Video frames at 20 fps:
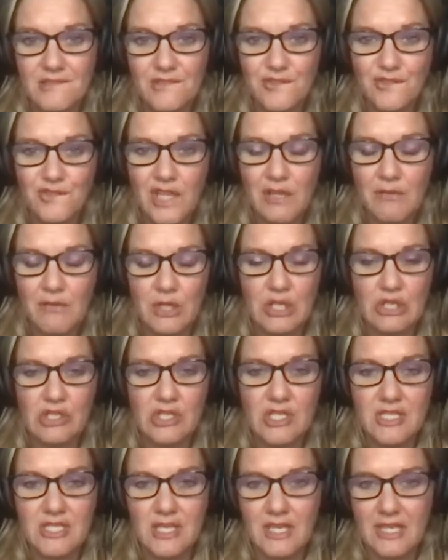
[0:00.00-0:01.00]
like when you
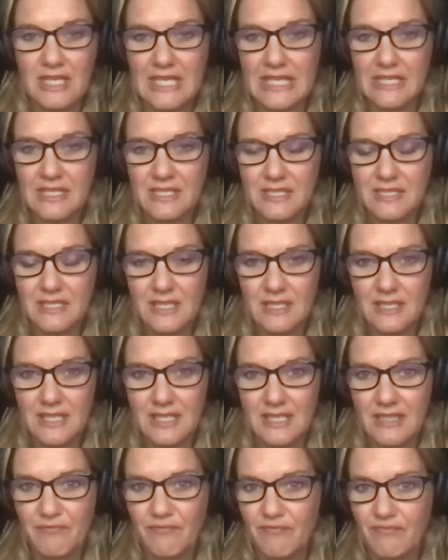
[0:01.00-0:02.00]
just like
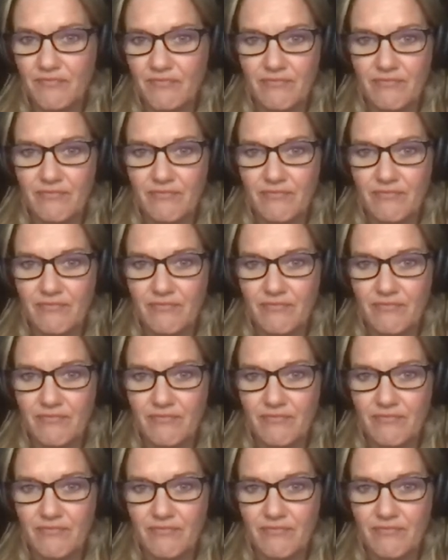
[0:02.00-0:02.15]
instantly